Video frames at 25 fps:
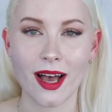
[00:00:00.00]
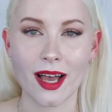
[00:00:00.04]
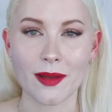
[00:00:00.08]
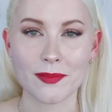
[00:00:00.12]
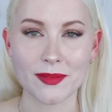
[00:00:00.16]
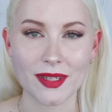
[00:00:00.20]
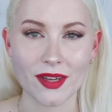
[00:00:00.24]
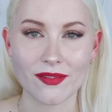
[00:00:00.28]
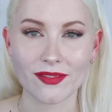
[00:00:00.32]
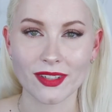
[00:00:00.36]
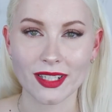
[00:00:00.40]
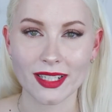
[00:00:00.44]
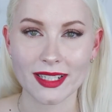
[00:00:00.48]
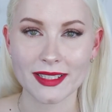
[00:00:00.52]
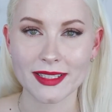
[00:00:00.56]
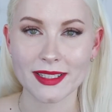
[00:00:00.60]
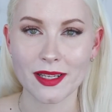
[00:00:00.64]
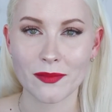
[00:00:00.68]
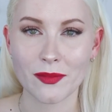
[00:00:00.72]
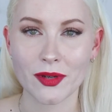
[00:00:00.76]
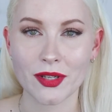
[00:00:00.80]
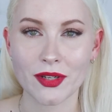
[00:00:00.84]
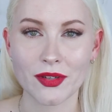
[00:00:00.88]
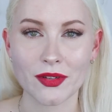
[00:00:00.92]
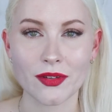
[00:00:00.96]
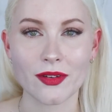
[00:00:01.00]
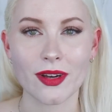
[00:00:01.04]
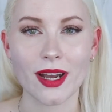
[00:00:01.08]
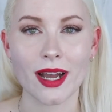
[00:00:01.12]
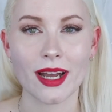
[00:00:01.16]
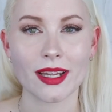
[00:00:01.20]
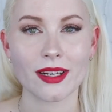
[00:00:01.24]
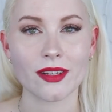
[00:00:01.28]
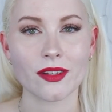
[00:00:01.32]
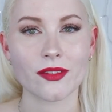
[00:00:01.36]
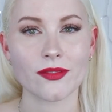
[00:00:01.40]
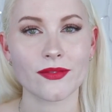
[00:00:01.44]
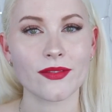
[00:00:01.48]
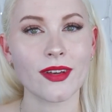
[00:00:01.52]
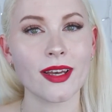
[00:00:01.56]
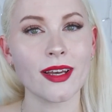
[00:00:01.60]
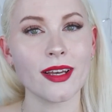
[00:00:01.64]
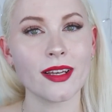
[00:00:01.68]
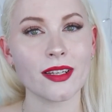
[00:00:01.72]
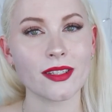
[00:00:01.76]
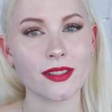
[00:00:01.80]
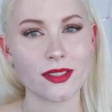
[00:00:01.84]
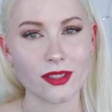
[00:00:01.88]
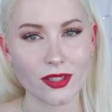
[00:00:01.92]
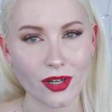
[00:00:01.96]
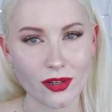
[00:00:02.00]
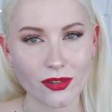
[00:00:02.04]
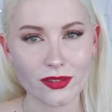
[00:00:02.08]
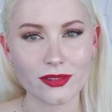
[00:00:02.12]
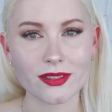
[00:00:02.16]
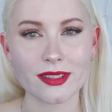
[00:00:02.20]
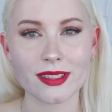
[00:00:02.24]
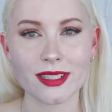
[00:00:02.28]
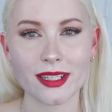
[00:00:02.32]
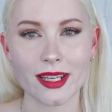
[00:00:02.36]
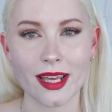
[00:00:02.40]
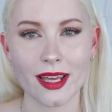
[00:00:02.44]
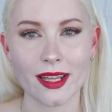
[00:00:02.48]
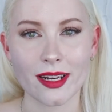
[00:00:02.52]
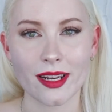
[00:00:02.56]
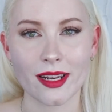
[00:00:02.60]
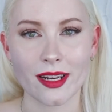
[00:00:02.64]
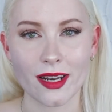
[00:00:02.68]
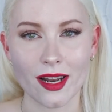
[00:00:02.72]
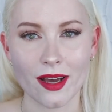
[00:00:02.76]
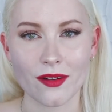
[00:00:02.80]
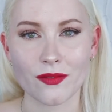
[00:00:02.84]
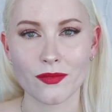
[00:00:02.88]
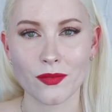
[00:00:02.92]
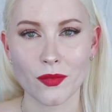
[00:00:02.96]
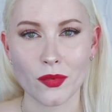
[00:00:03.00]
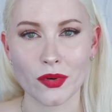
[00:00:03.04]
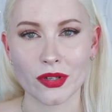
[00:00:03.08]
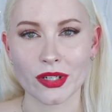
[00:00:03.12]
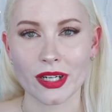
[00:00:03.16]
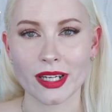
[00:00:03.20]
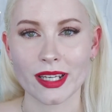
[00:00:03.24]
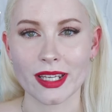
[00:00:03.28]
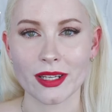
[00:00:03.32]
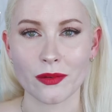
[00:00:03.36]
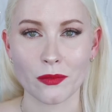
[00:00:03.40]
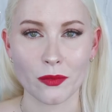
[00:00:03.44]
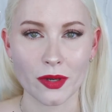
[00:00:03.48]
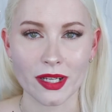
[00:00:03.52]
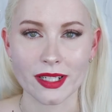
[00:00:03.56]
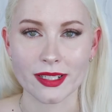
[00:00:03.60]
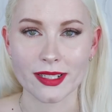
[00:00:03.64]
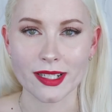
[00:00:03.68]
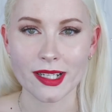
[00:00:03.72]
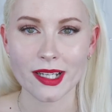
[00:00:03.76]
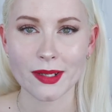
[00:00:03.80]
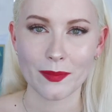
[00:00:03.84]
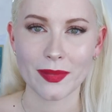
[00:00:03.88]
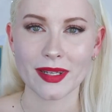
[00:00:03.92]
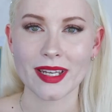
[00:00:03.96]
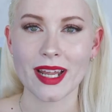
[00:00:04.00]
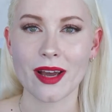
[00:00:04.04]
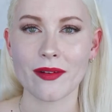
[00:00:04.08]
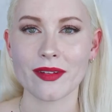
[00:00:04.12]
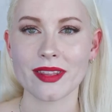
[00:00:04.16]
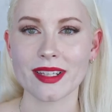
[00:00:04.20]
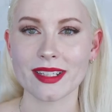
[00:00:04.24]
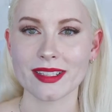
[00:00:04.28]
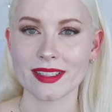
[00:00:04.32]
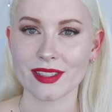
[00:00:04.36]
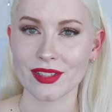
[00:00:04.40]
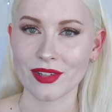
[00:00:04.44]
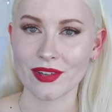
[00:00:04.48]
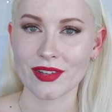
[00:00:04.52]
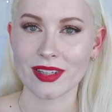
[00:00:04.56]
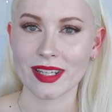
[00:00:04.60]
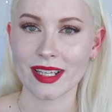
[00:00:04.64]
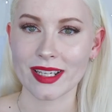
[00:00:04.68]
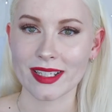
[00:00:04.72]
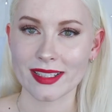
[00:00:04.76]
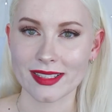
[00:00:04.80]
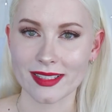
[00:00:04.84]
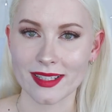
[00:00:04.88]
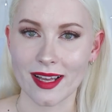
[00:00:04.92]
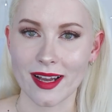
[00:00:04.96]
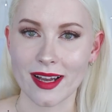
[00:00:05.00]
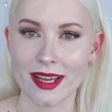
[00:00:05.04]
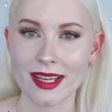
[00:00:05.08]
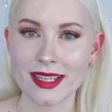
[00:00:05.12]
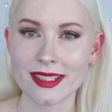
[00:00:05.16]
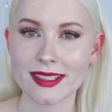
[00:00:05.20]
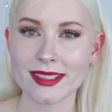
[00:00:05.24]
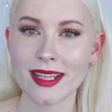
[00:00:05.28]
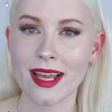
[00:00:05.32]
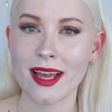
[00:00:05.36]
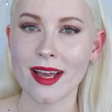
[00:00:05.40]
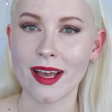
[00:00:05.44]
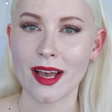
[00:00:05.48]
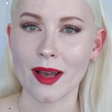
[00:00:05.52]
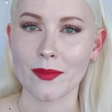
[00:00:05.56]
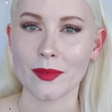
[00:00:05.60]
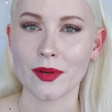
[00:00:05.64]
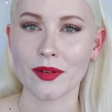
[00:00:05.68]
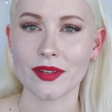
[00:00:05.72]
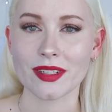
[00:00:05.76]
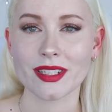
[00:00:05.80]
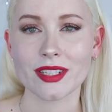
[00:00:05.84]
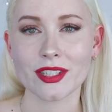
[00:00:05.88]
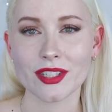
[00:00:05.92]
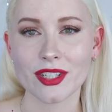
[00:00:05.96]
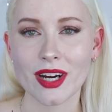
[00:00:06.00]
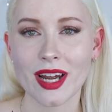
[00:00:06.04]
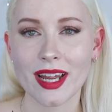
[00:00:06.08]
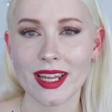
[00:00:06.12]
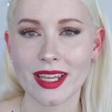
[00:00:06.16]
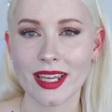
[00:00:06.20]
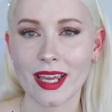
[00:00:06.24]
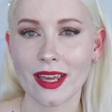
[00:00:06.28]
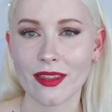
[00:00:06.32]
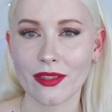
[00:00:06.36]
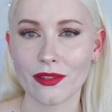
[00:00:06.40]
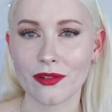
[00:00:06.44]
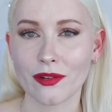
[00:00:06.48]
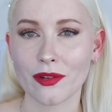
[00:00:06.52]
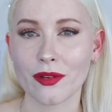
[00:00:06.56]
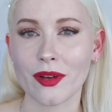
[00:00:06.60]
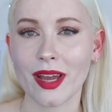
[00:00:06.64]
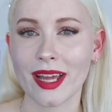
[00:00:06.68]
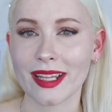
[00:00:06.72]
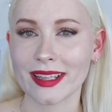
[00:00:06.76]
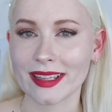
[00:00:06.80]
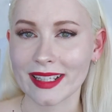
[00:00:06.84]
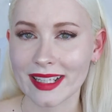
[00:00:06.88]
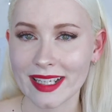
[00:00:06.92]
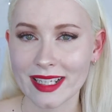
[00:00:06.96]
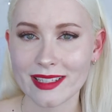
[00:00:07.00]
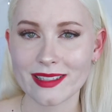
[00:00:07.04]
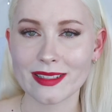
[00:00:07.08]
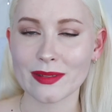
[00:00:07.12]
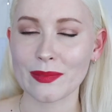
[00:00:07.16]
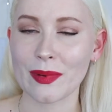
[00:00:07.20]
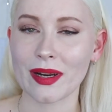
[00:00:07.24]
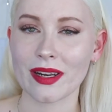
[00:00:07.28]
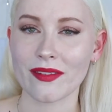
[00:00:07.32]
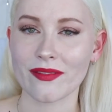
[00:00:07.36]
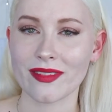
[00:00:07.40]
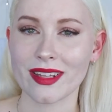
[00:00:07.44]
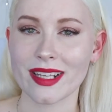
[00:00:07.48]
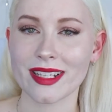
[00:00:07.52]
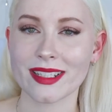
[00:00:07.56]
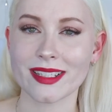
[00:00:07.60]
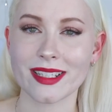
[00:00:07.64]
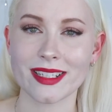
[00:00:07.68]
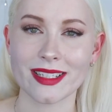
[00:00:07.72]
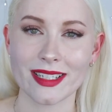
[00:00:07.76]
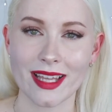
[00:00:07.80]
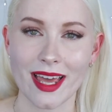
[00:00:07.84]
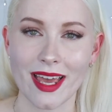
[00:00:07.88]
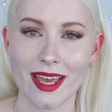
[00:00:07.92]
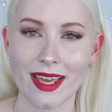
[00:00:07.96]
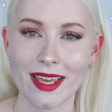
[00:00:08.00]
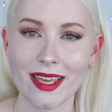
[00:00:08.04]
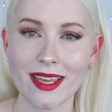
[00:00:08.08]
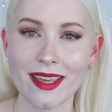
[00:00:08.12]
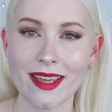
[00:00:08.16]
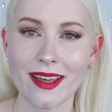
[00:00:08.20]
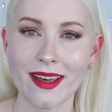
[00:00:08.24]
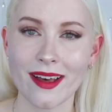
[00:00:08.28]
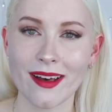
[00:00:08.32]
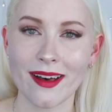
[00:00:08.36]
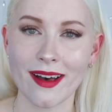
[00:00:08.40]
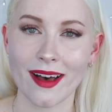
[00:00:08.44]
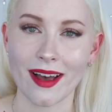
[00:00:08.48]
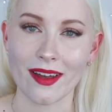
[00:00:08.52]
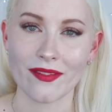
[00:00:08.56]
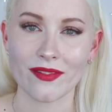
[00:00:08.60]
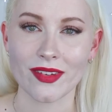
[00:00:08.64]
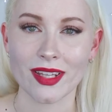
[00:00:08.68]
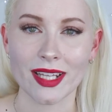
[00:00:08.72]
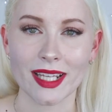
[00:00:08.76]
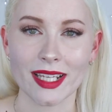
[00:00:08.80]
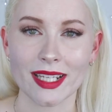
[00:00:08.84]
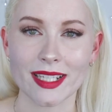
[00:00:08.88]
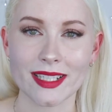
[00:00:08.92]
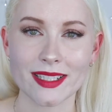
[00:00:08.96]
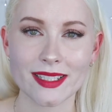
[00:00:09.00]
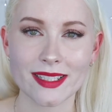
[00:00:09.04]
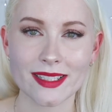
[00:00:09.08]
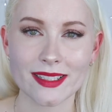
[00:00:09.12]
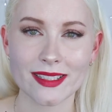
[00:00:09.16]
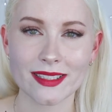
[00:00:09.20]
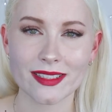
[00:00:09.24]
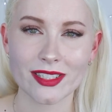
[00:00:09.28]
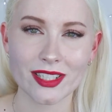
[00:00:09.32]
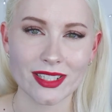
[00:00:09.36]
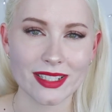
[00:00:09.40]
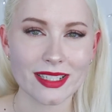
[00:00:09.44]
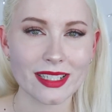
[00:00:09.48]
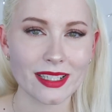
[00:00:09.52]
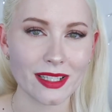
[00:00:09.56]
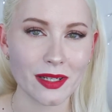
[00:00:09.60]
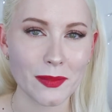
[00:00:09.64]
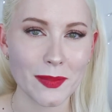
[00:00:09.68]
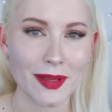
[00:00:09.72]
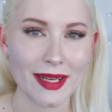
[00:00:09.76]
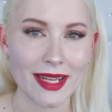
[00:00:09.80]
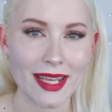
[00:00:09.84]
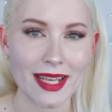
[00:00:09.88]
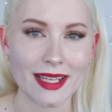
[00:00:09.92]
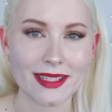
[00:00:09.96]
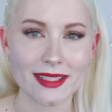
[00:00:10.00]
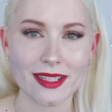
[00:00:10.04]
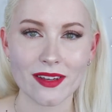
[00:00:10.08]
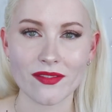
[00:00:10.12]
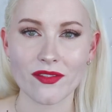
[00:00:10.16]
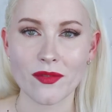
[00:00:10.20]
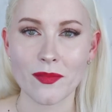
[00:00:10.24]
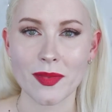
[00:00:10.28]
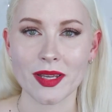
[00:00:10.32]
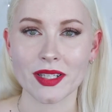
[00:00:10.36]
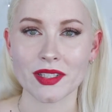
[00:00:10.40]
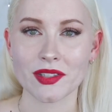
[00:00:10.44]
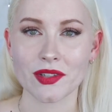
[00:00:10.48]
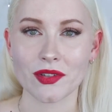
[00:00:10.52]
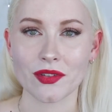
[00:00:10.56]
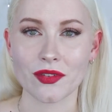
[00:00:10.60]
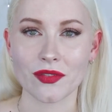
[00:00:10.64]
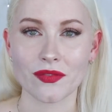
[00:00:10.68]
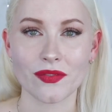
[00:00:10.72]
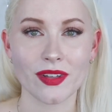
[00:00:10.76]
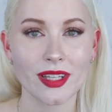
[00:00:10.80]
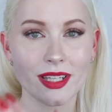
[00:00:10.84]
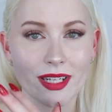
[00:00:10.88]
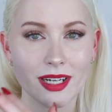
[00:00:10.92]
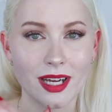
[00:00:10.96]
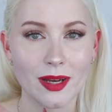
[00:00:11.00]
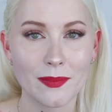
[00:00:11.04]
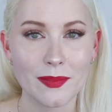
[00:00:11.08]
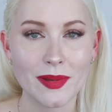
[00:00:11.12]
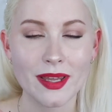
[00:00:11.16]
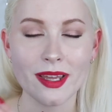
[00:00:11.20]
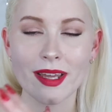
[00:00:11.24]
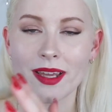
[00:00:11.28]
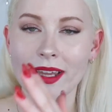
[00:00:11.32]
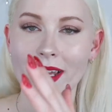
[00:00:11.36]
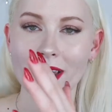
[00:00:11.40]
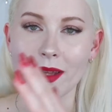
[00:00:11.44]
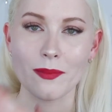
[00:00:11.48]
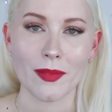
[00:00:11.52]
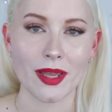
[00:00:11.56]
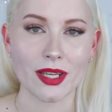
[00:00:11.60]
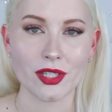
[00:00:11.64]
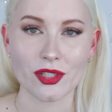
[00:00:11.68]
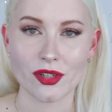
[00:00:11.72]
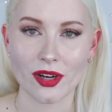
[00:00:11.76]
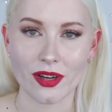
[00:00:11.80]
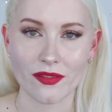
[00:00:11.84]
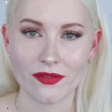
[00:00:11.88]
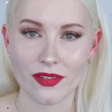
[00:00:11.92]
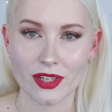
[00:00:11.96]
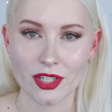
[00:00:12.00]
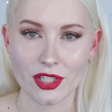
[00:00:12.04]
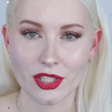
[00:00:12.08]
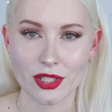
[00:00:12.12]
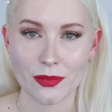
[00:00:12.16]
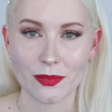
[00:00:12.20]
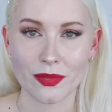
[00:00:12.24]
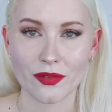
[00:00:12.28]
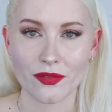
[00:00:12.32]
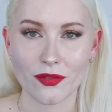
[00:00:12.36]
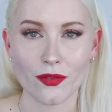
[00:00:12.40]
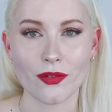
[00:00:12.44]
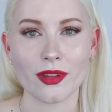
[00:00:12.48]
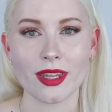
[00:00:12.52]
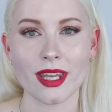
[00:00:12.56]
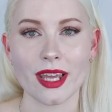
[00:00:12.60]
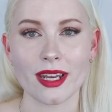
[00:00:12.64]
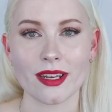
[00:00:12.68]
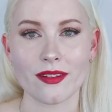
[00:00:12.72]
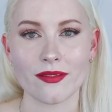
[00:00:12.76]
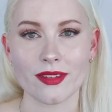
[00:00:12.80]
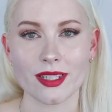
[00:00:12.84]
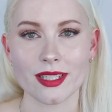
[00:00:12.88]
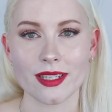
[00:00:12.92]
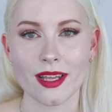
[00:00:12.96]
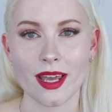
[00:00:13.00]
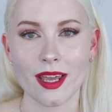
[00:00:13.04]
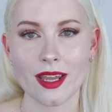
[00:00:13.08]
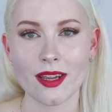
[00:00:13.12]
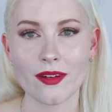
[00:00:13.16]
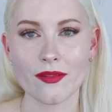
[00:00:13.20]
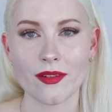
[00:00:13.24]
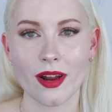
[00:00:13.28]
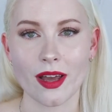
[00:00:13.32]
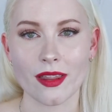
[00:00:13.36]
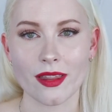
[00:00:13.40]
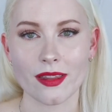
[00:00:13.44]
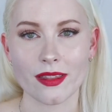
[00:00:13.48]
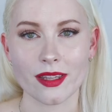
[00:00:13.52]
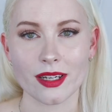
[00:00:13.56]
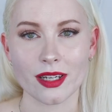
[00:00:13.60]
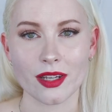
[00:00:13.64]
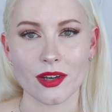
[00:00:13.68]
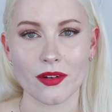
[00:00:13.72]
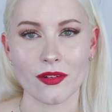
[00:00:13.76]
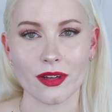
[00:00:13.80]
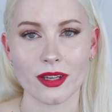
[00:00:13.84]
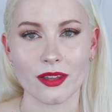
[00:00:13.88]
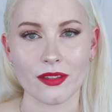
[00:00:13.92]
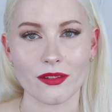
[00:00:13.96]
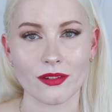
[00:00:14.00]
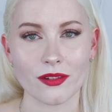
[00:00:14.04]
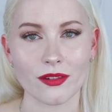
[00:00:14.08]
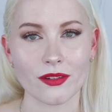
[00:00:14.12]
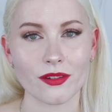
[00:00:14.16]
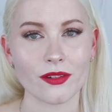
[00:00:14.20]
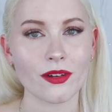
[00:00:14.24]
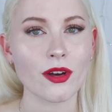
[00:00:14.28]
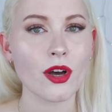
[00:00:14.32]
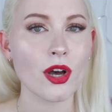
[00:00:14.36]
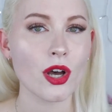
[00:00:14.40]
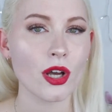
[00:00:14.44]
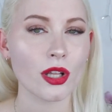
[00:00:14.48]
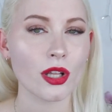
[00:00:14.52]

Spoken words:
I'm definitely someone who kind of struggles to get enough water in winter, but now with this 2 litre size, I'm going to try and get through at least one of these a day. I feel like it's just a little bit easier for me to fill it up and make sure I finish it before the end of the day rather than going through